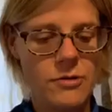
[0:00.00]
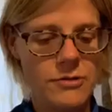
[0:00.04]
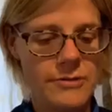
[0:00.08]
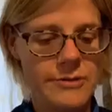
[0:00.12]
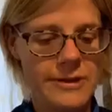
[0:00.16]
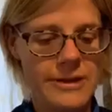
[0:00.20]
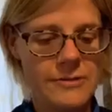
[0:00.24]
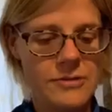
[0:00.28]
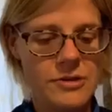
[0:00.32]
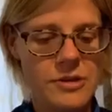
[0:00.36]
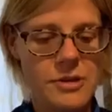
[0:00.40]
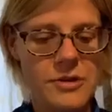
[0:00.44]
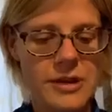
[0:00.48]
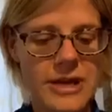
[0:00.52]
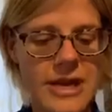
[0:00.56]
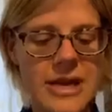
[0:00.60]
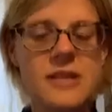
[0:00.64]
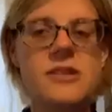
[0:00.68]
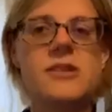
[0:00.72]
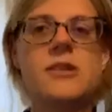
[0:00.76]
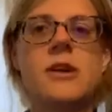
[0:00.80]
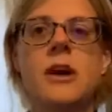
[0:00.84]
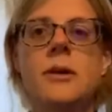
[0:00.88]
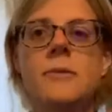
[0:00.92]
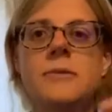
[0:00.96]
hope, when you're a
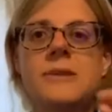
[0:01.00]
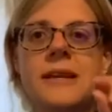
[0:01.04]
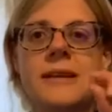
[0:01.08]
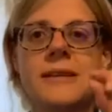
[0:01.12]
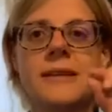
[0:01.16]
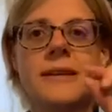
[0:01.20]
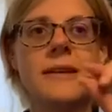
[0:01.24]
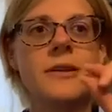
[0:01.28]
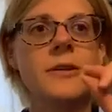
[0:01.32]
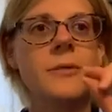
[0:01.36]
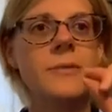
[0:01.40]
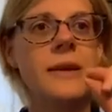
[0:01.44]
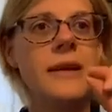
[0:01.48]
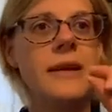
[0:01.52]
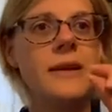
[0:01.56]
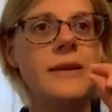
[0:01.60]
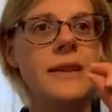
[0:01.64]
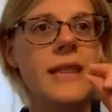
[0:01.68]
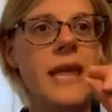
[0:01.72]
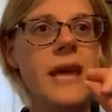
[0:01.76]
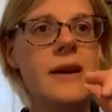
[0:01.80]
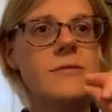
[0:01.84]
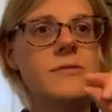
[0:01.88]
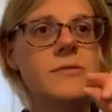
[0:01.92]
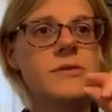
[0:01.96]
kid, you hoped you had a little
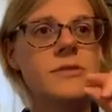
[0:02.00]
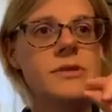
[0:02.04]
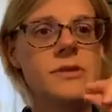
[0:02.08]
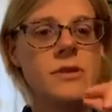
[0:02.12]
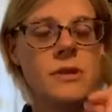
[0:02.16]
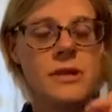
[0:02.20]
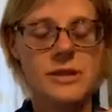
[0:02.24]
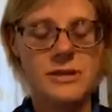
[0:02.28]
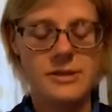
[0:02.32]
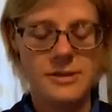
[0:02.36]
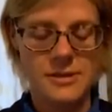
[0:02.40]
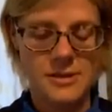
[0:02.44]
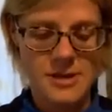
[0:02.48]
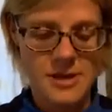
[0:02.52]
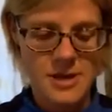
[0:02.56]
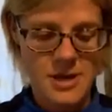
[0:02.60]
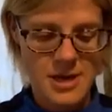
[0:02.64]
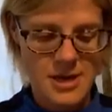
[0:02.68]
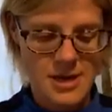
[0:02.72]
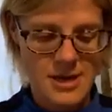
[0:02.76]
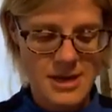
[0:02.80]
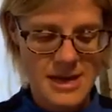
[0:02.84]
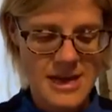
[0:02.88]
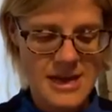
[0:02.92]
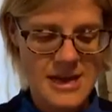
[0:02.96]
bit, the end was solid.
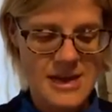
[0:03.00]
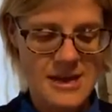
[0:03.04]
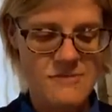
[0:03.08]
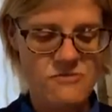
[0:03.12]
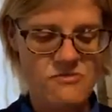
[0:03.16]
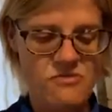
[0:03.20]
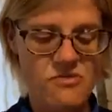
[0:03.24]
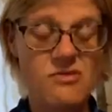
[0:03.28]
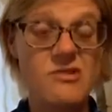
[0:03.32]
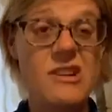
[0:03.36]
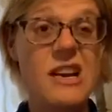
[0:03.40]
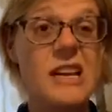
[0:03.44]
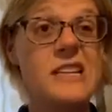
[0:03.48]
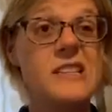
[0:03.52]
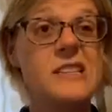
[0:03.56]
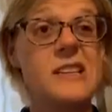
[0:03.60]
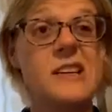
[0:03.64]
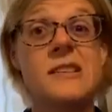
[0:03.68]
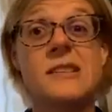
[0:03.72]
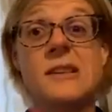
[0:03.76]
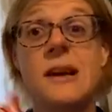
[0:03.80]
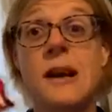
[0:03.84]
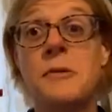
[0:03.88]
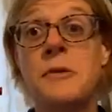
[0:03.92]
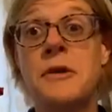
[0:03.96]
We really
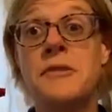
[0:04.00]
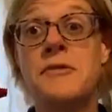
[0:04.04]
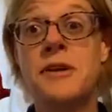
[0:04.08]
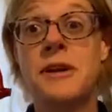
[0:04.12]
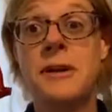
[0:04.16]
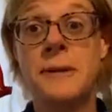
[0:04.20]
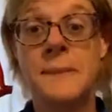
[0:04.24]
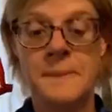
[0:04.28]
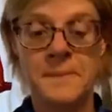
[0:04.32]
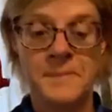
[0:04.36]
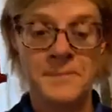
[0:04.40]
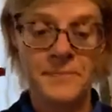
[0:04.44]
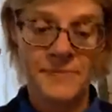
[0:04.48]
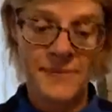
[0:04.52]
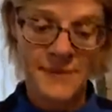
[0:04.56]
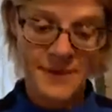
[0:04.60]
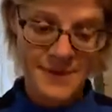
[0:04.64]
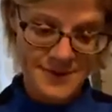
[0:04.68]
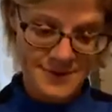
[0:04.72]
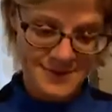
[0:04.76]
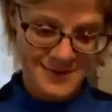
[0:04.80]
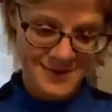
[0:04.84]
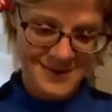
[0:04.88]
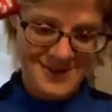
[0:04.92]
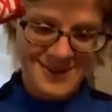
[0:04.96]
did. However,
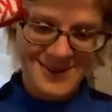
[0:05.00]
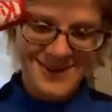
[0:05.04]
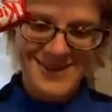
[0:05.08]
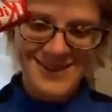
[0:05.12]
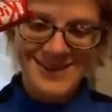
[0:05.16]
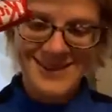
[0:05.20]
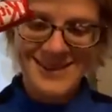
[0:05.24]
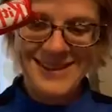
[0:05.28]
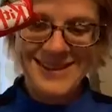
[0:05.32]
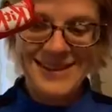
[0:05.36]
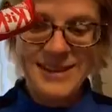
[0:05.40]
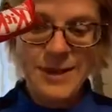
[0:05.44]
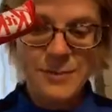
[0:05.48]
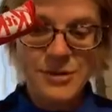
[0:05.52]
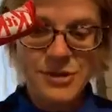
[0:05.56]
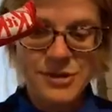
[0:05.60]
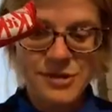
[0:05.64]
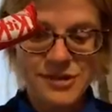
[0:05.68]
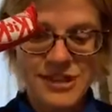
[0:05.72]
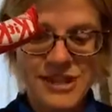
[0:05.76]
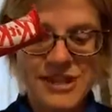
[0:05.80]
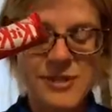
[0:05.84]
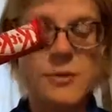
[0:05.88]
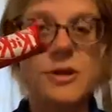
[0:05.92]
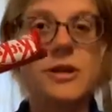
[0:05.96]

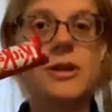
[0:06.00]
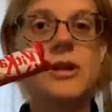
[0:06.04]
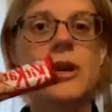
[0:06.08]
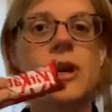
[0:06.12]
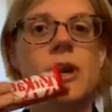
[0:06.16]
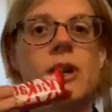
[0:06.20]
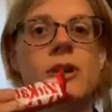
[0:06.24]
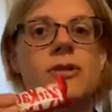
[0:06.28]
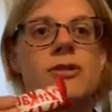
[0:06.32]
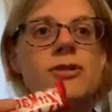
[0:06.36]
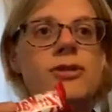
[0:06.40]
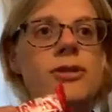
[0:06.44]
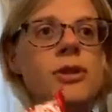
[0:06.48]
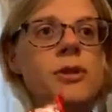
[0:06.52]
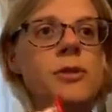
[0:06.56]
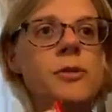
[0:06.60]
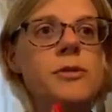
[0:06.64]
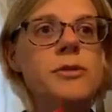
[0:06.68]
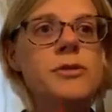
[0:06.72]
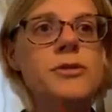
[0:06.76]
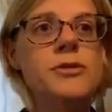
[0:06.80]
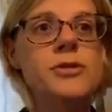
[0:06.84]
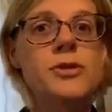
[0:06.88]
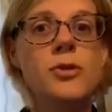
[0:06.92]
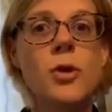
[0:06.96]
numbers on this one,
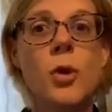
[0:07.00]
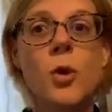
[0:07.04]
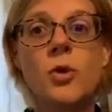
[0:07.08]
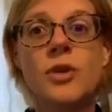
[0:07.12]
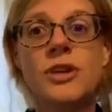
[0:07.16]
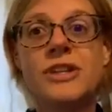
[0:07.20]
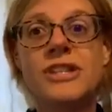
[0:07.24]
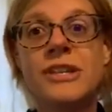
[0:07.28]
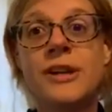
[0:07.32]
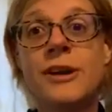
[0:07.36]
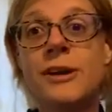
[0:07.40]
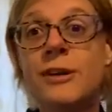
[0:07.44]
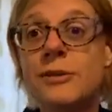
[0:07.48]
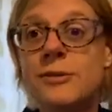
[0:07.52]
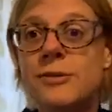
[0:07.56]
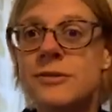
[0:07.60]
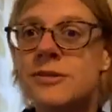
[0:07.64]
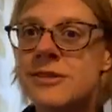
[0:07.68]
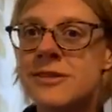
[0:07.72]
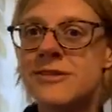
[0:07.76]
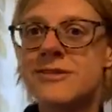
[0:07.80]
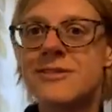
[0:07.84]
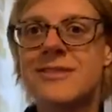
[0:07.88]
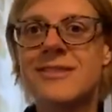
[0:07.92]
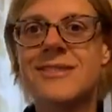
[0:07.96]
all the
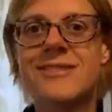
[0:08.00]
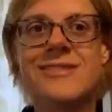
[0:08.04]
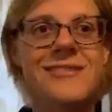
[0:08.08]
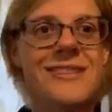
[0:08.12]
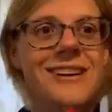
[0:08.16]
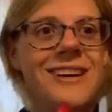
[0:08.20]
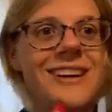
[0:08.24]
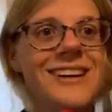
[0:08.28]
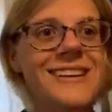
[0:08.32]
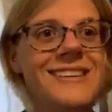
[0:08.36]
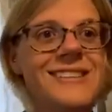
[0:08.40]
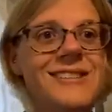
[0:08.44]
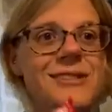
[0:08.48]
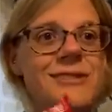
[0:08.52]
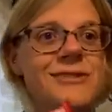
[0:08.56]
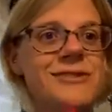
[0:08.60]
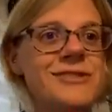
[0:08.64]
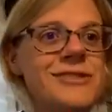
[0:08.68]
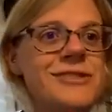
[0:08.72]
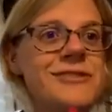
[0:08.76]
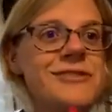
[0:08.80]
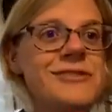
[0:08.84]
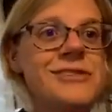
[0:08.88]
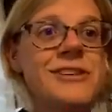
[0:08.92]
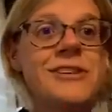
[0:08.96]
twos, right?
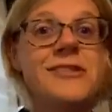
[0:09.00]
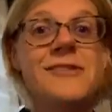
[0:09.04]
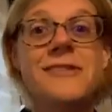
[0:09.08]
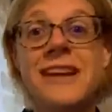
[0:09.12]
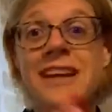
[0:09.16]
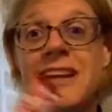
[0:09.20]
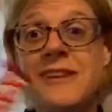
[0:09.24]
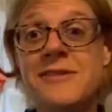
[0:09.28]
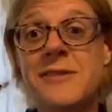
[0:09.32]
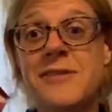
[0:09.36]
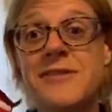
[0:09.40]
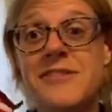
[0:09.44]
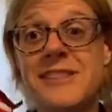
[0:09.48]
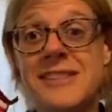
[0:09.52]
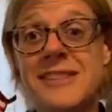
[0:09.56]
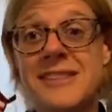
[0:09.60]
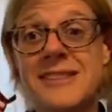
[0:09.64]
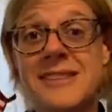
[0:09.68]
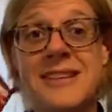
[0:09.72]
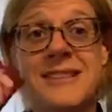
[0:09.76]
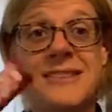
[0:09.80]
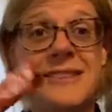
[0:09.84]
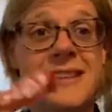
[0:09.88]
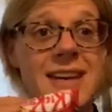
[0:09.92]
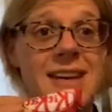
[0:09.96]
222. Even if it's
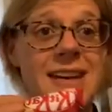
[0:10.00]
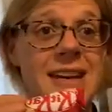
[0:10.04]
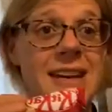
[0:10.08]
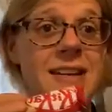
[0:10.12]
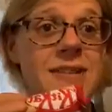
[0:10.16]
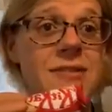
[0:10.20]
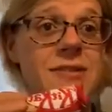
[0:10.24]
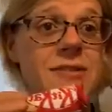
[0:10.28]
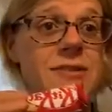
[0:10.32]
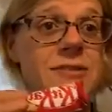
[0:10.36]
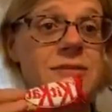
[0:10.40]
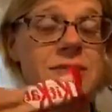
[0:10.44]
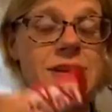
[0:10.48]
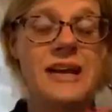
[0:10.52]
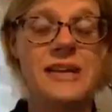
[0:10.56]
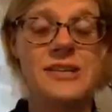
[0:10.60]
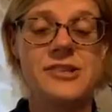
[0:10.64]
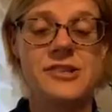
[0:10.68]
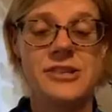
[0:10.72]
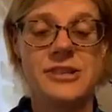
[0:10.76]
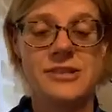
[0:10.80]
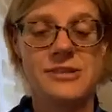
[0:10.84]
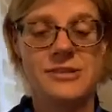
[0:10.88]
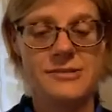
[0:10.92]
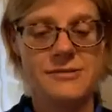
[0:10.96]
a stand Kit Kat, or
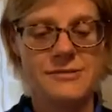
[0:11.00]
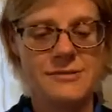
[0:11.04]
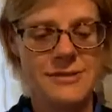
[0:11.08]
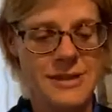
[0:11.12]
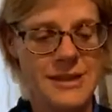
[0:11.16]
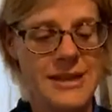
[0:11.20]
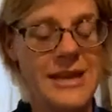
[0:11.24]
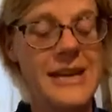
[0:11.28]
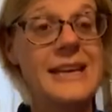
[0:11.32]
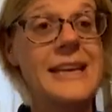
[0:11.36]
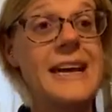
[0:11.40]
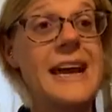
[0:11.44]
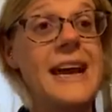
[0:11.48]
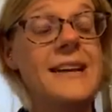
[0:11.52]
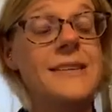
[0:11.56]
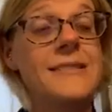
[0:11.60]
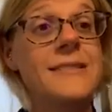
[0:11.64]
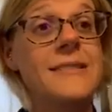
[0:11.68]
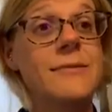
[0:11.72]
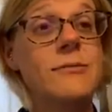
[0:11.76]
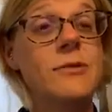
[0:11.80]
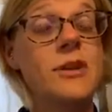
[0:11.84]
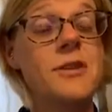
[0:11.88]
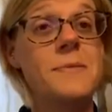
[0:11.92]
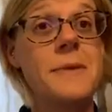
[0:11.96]
actually,
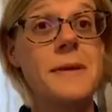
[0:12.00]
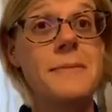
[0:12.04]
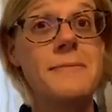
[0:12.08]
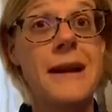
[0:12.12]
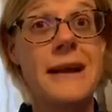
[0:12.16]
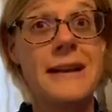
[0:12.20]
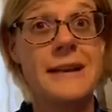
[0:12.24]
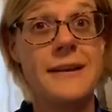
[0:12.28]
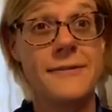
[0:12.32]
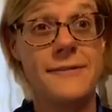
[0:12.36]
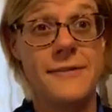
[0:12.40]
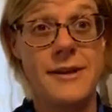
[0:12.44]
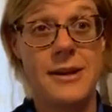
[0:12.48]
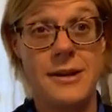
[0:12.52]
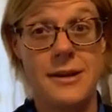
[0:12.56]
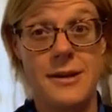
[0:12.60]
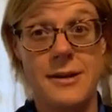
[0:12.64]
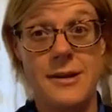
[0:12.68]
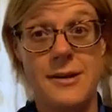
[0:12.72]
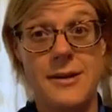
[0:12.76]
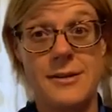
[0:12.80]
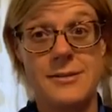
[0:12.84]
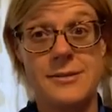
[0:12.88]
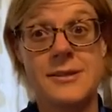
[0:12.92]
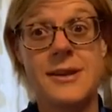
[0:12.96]
again, with my
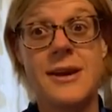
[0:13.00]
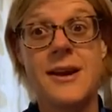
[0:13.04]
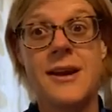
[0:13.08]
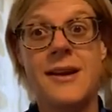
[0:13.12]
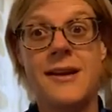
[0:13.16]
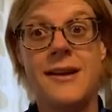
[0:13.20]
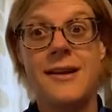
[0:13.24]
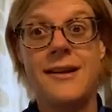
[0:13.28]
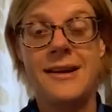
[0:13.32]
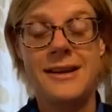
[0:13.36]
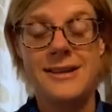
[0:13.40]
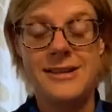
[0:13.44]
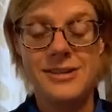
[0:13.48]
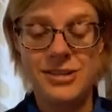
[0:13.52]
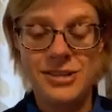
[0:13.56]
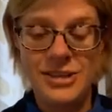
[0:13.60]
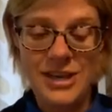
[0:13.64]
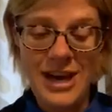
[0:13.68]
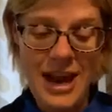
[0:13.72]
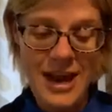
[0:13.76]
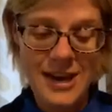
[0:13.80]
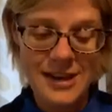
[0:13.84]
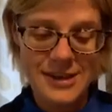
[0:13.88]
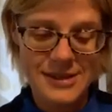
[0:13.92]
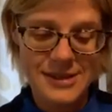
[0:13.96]
magnifying glass, I
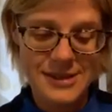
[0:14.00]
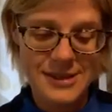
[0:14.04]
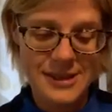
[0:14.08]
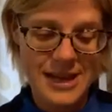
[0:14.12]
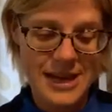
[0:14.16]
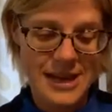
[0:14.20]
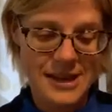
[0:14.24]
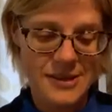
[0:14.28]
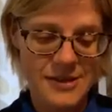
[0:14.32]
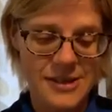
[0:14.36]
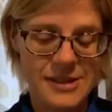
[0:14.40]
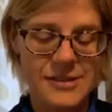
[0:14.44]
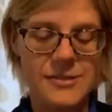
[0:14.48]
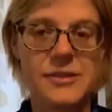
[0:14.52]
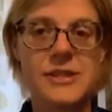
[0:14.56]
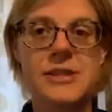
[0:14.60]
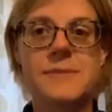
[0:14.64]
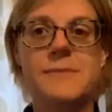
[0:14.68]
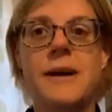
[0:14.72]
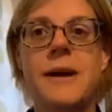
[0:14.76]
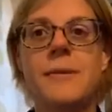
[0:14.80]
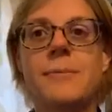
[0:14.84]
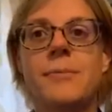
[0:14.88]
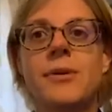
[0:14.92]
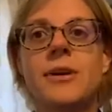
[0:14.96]
checked the calories on
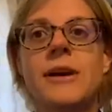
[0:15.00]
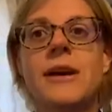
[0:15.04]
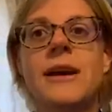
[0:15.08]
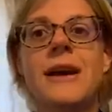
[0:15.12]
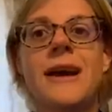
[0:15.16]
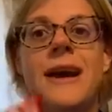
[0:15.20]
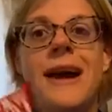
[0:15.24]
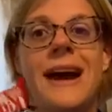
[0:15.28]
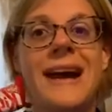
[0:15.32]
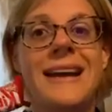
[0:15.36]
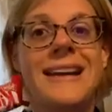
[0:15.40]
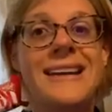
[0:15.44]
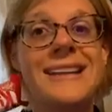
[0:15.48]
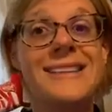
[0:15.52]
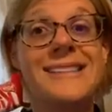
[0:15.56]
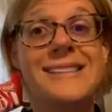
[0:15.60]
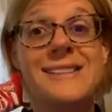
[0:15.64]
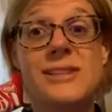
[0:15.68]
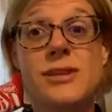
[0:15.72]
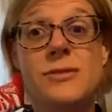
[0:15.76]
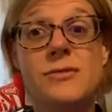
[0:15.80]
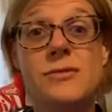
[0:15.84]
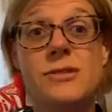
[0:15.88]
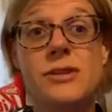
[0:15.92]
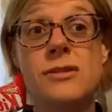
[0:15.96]
this bad boy, and it
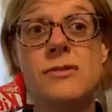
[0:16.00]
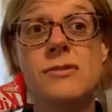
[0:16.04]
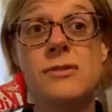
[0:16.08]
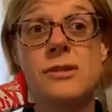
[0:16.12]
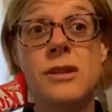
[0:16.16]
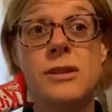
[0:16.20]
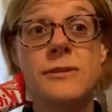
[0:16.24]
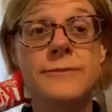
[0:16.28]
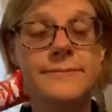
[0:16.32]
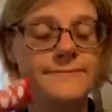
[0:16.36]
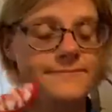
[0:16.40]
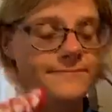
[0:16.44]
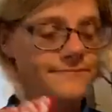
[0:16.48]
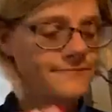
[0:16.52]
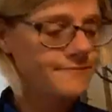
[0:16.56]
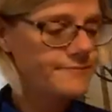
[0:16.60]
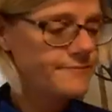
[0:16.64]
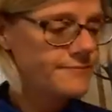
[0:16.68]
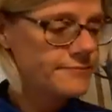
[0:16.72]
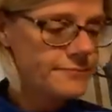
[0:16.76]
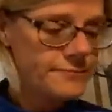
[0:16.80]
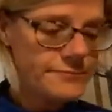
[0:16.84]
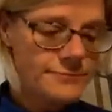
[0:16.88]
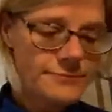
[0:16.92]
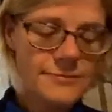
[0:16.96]
is 222.
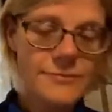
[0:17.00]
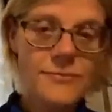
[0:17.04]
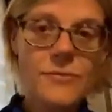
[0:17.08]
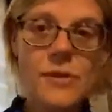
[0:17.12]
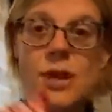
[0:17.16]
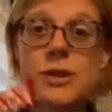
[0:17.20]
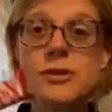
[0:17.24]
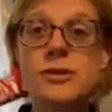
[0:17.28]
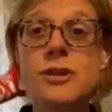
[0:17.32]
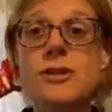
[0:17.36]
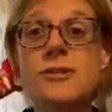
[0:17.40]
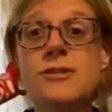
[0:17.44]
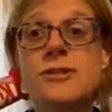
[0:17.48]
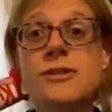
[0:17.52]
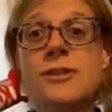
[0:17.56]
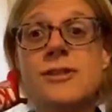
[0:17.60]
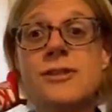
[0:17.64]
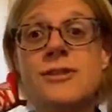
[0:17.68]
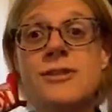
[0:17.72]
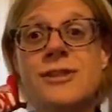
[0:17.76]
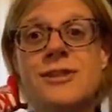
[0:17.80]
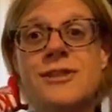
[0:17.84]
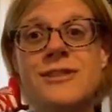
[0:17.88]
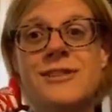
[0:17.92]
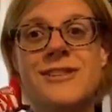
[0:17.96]
So
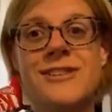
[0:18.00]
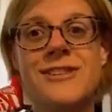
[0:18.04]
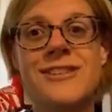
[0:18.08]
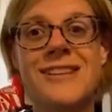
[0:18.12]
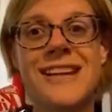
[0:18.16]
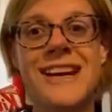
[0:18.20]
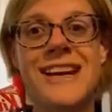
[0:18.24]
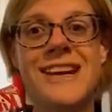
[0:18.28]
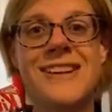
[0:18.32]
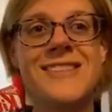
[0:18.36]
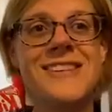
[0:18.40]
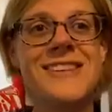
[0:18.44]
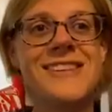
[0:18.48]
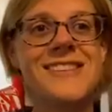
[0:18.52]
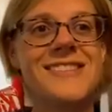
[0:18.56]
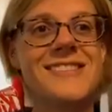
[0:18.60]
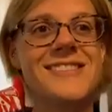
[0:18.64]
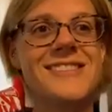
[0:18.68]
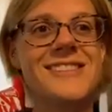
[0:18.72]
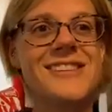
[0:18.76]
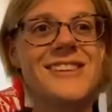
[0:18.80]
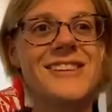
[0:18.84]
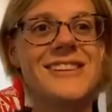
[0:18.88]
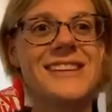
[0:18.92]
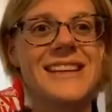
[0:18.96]
222 calories
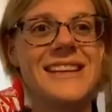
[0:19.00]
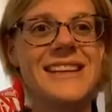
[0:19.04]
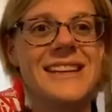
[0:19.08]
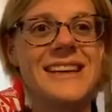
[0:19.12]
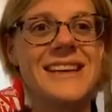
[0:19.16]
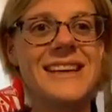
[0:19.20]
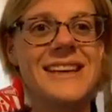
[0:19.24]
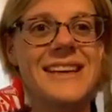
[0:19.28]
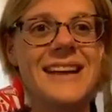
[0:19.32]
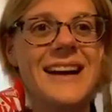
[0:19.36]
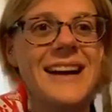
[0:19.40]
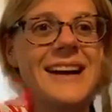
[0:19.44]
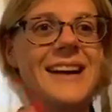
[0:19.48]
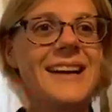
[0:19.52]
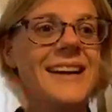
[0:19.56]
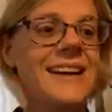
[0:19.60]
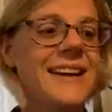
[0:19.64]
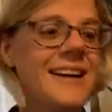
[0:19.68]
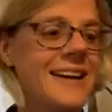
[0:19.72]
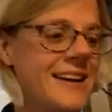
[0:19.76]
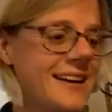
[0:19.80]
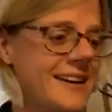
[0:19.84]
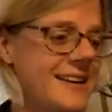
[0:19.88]
on the chunky Kit Kat.